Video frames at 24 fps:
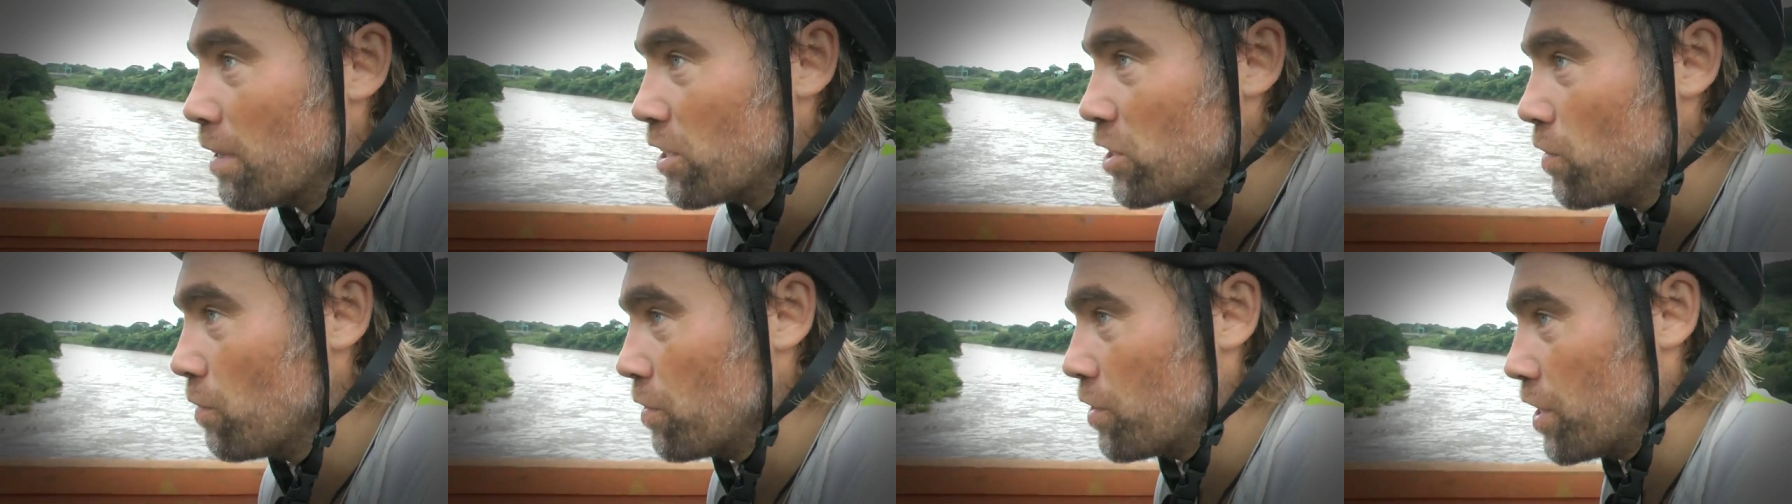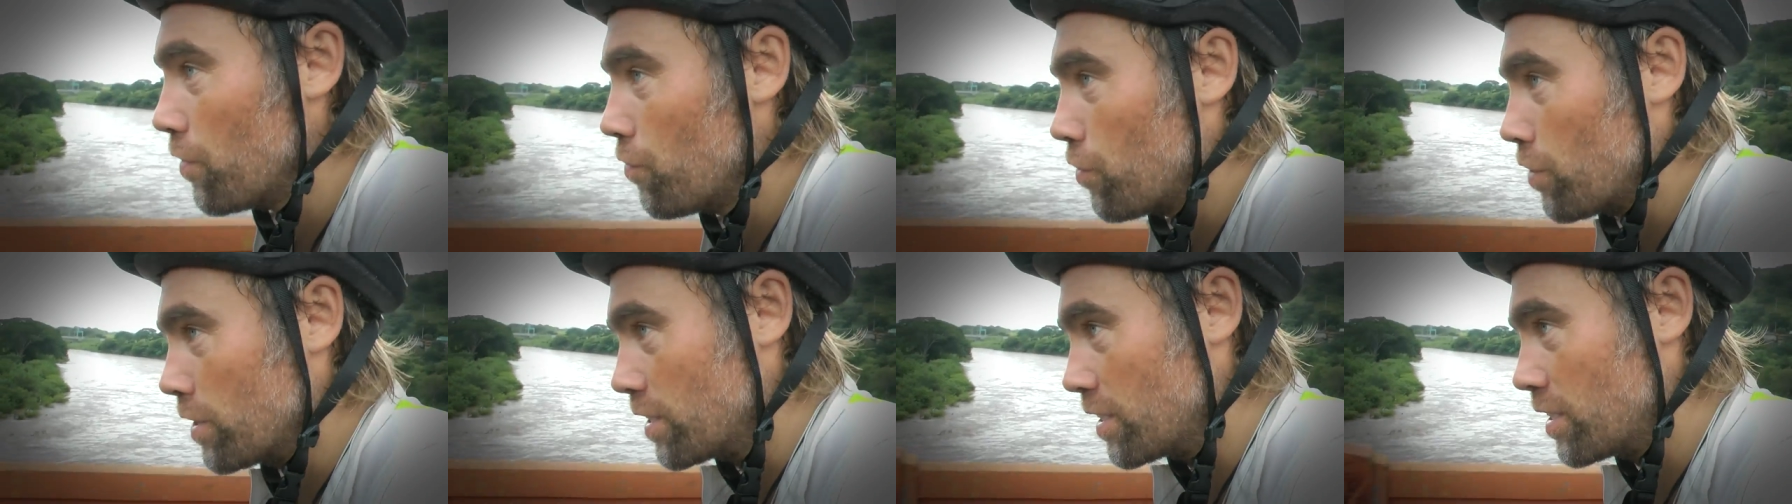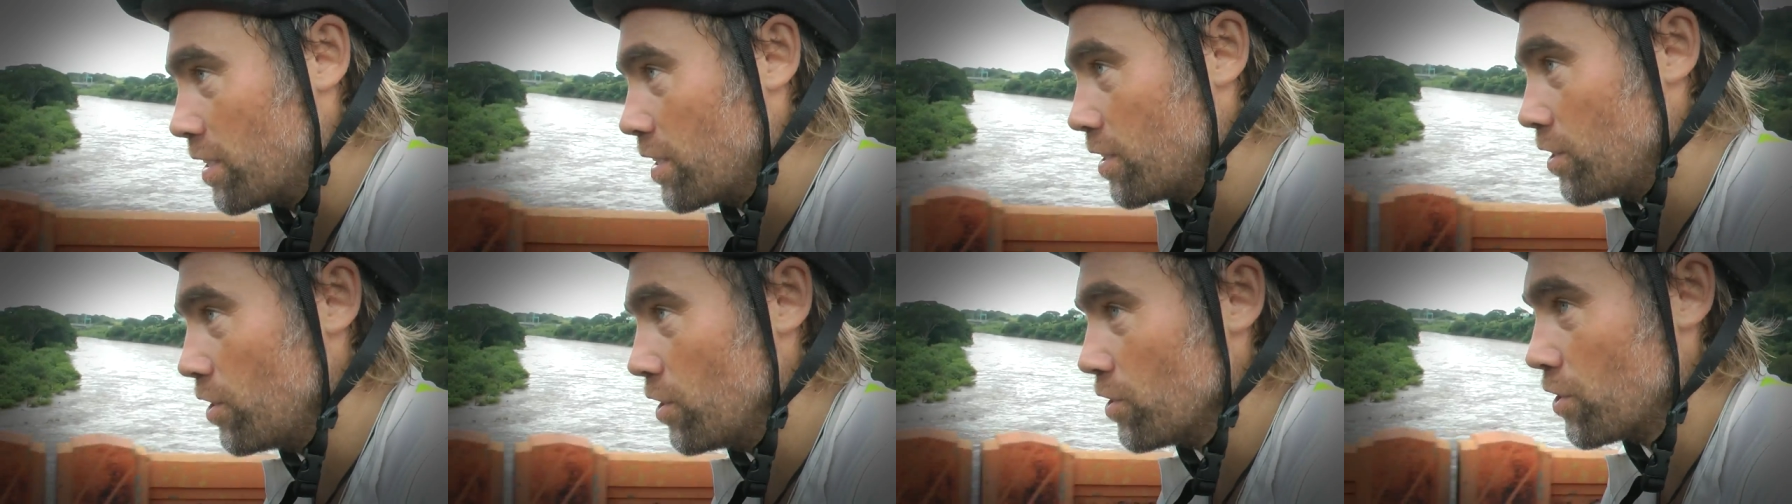much of a
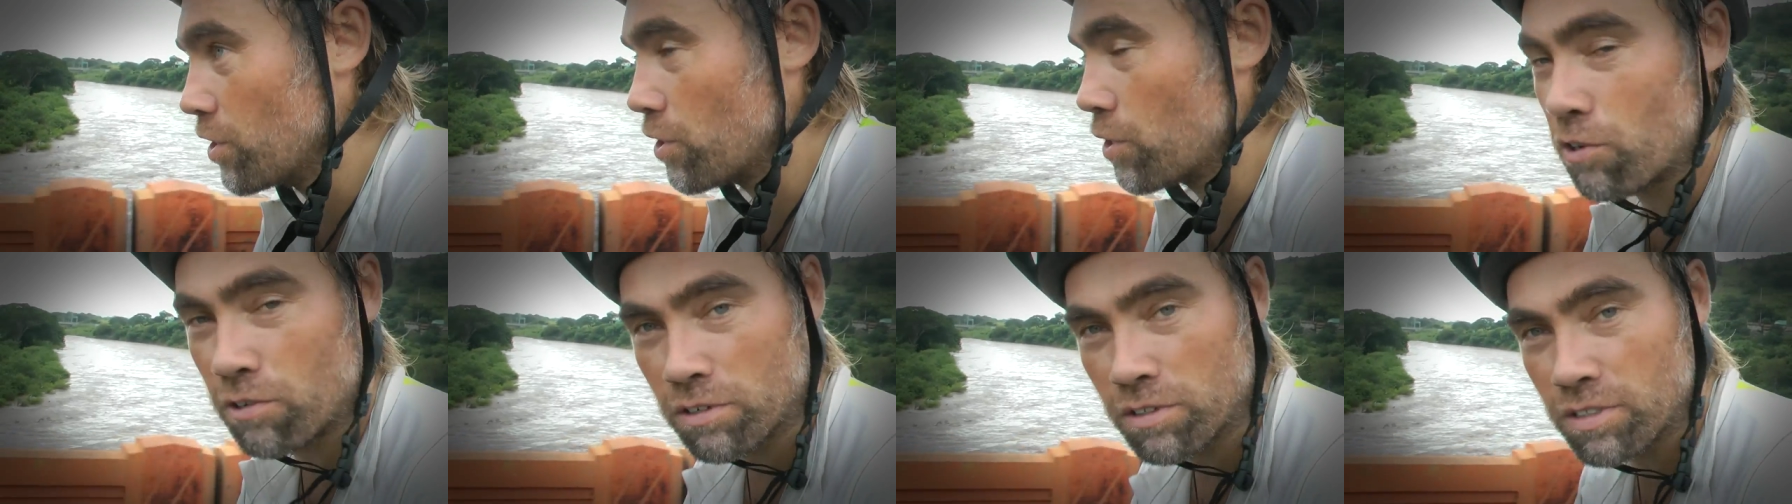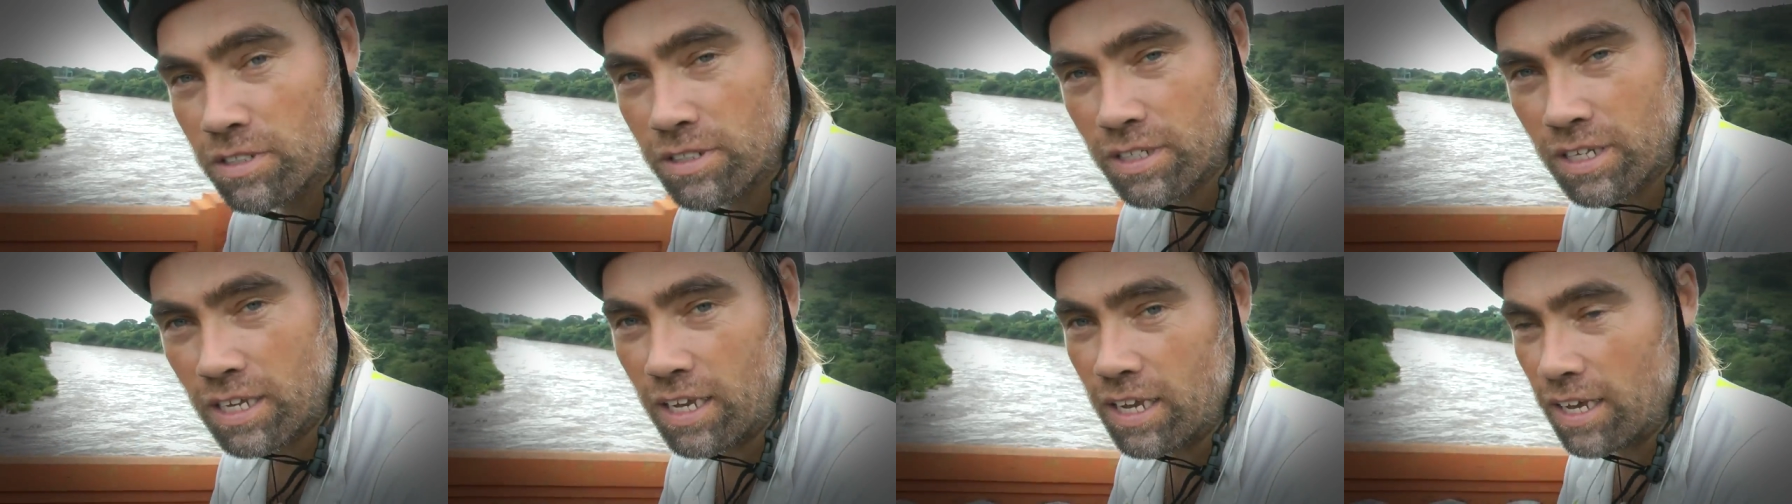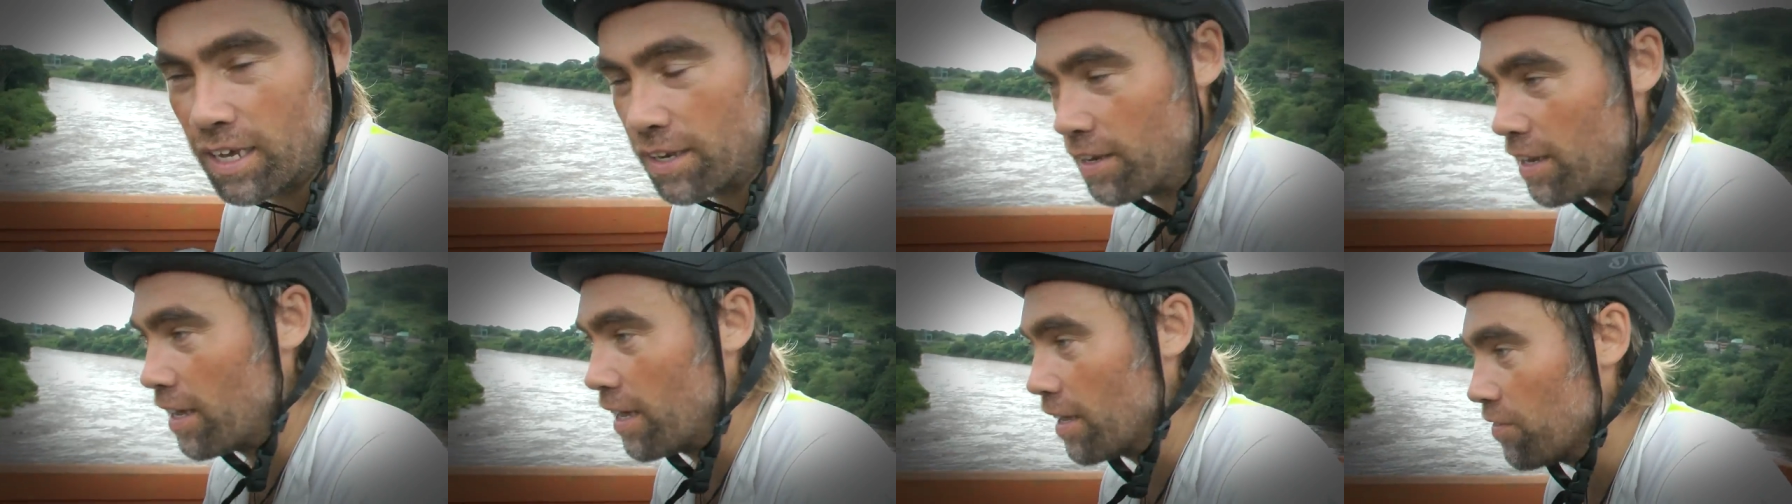difference, just the currency
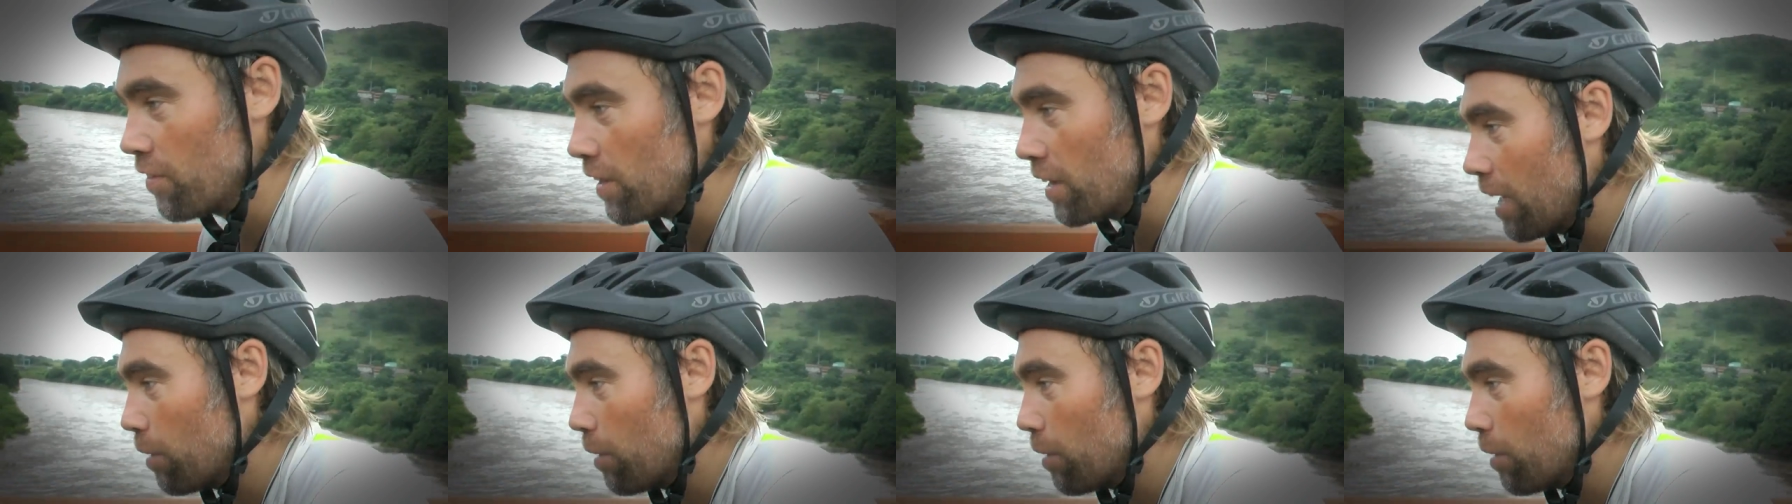and the